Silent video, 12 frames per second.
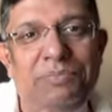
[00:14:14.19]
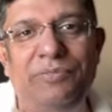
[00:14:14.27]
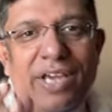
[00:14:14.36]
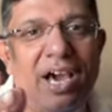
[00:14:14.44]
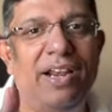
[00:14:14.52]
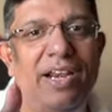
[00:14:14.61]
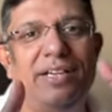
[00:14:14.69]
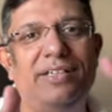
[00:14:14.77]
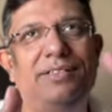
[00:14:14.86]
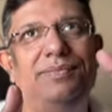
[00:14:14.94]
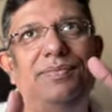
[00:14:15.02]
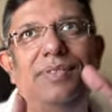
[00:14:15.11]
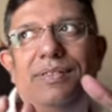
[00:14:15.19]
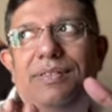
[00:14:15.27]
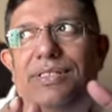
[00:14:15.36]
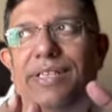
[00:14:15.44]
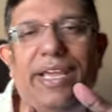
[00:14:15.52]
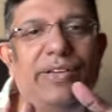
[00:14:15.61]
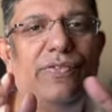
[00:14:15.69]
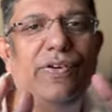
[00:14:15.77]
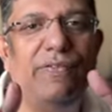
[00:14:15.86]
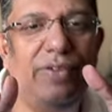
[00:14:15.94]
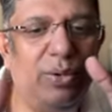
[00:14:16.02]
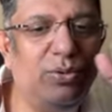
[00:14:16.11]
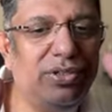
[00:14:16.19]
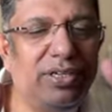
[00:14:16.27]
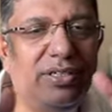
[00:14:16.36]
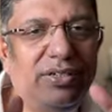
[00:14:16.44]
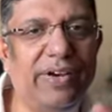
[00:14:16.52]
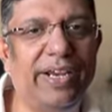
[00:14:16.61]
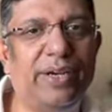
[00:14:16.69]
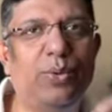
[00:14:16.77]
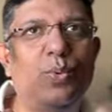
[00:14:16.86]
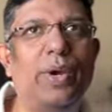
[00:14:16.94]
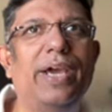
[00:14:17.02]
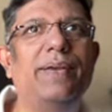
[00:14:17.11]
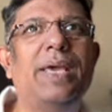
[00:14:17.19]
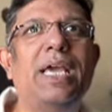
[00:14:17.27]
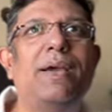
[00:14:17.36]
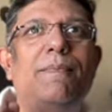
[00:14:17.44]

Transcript: we are at a stage of evolution in cricket where